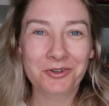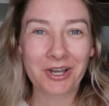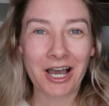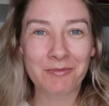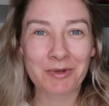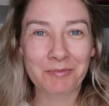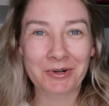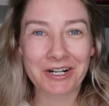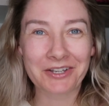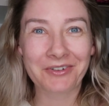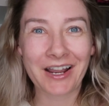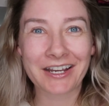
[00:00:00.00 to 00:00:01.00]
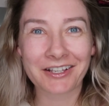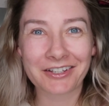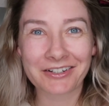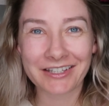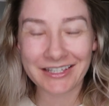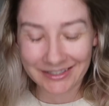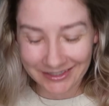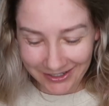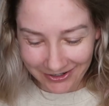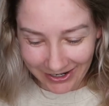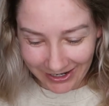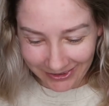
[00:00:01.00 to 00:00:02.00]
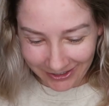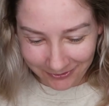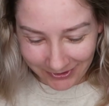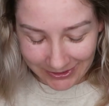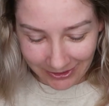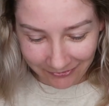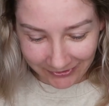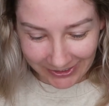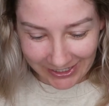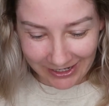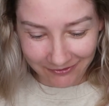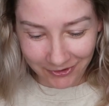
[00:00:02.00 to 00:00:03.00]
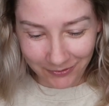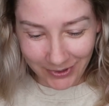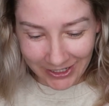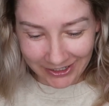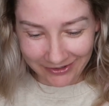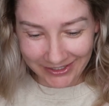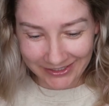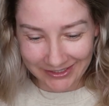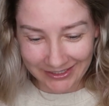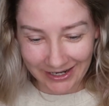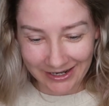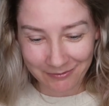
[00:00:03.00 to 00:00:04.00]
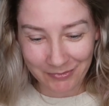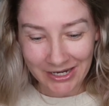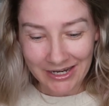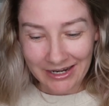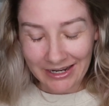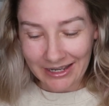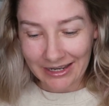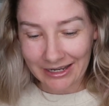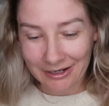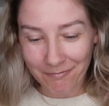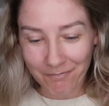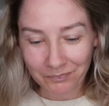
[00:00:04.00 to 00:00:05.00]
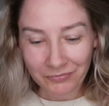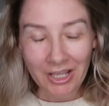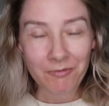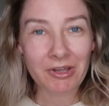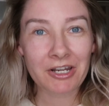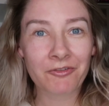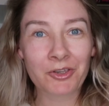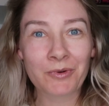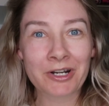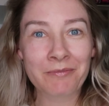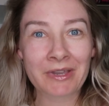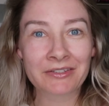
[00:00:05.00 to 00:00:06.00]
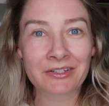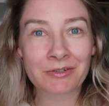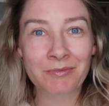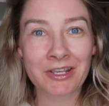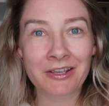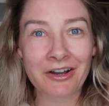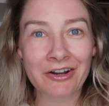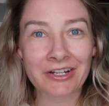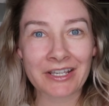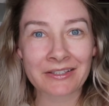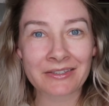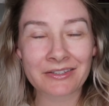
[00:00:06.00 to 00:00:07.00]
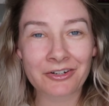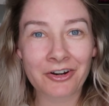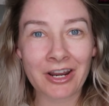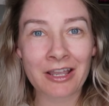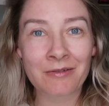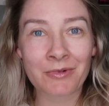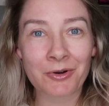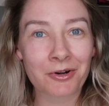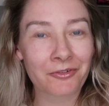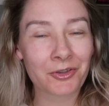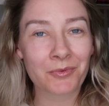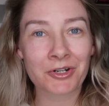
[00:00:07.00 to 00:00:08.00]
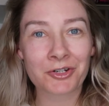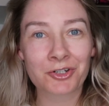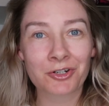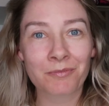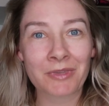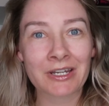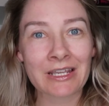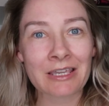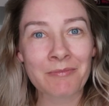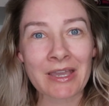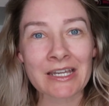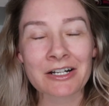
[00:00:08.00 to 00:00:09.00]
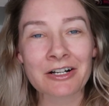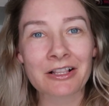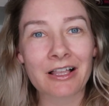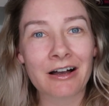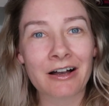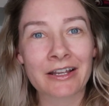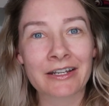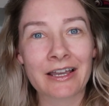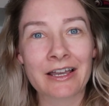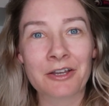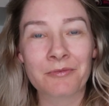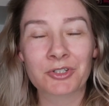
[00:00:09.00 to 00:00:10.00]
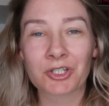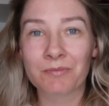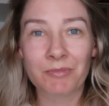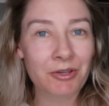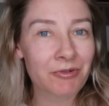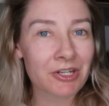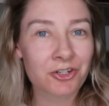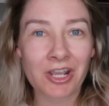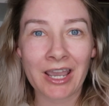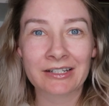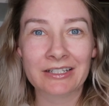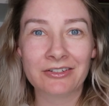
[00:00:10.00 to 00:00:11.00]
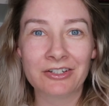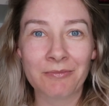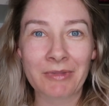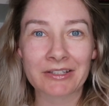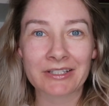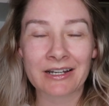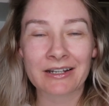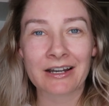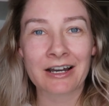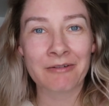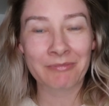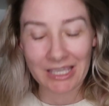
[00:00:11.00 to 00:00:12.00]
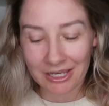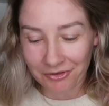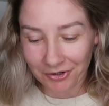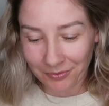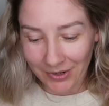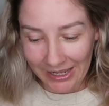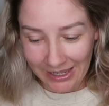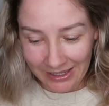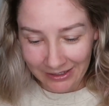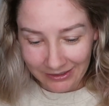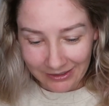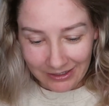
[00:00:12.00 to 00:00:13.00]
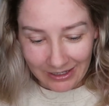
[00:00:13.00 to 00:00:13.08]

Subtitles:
comment pretty regularly. So I think we definitely have a winner this time. But if you want to message me on Instagram, or if you want to shoot me an email on just beautyjacked@gmail.com, either way,